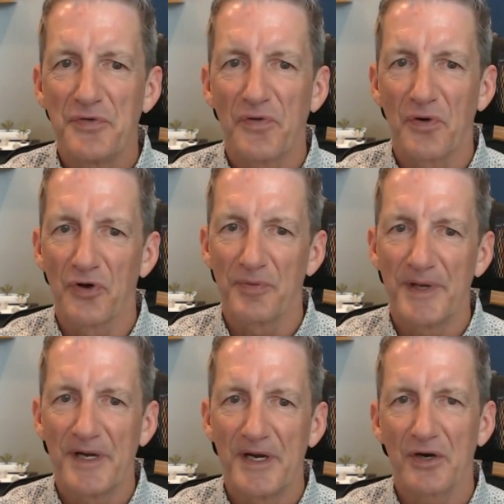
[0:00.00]
for a little
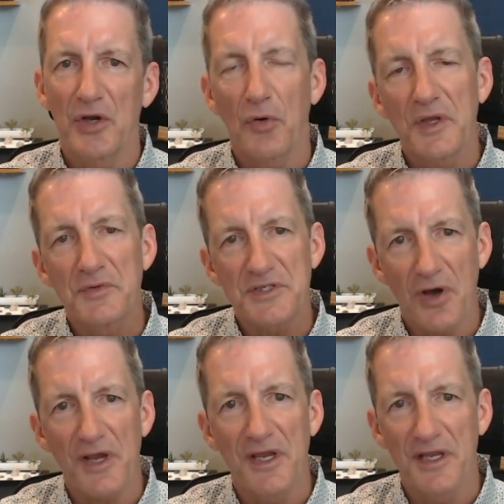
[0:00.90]
bit here. Cody was
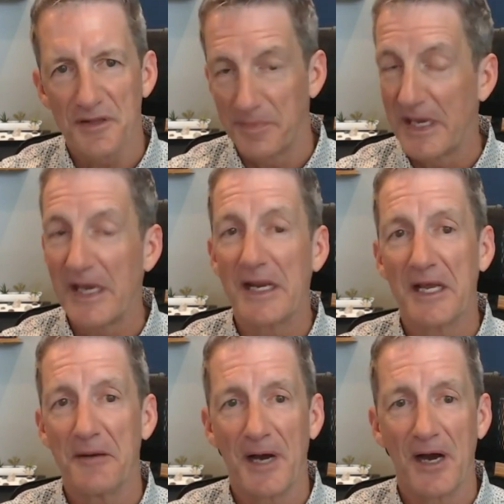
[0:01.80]
talking at the
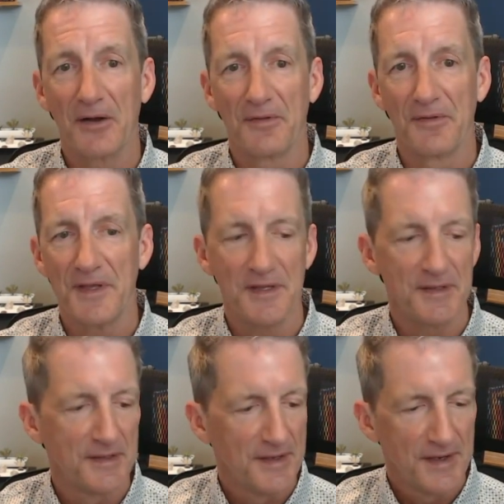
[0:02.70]
beginning about
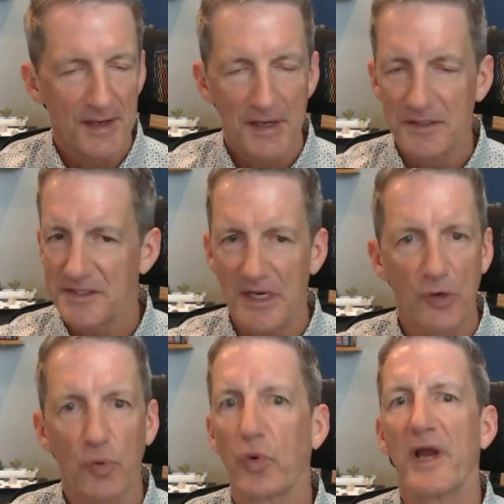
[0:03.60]
the just
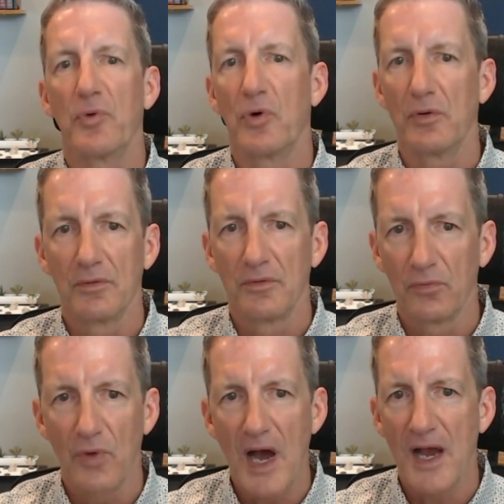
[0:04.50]
incredible
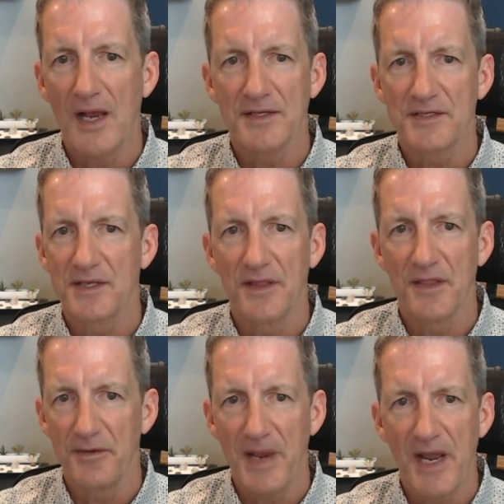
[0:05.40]
rise in
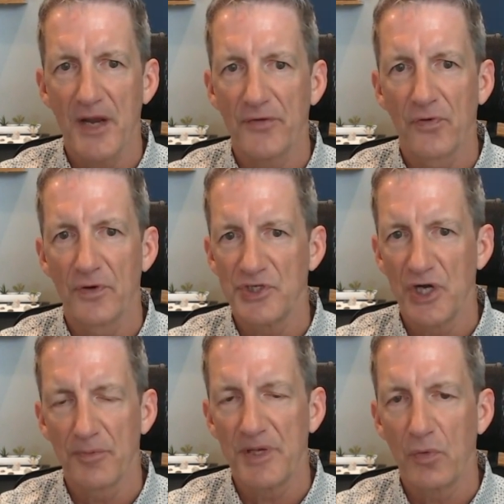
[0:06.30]
the demand for
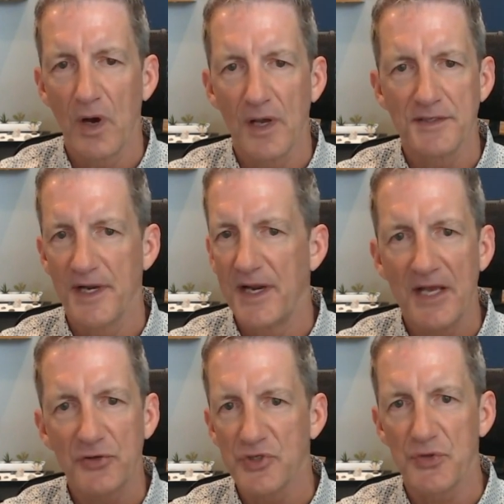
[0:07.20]
GLP-1s and
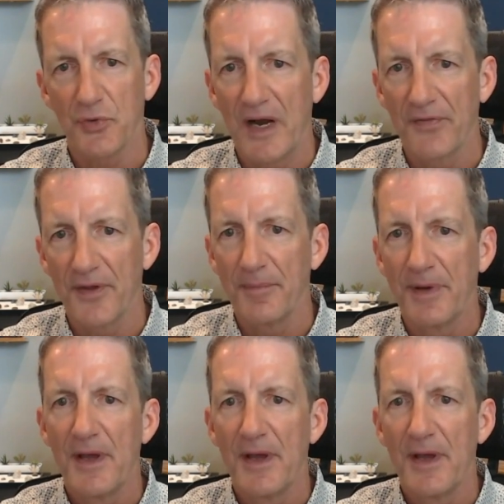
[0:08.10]
interest around them.